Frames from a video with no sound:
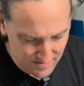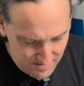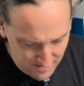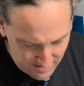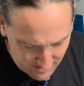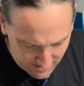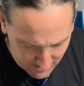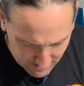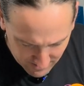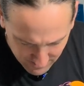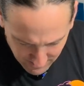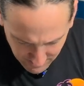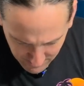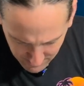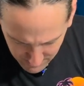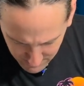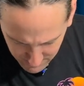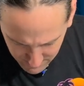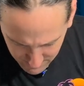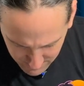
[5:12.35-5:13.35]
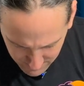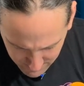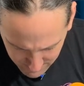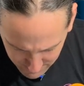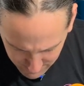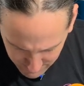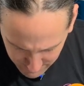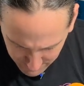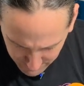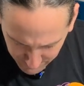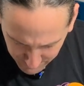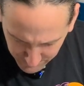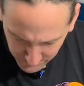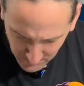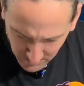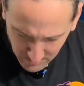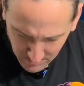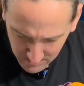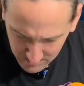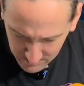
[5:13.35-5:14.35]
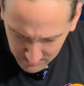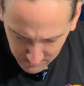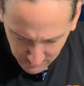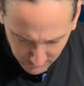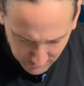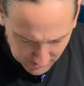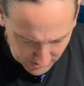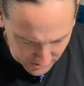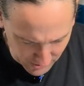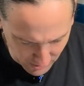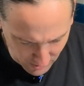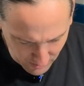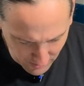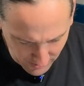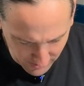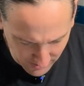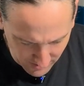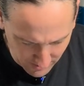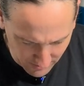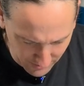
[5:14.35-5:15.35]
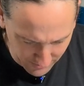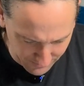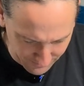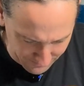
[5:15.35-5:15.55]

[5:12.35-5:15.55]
I don't know. Still not sure about that one.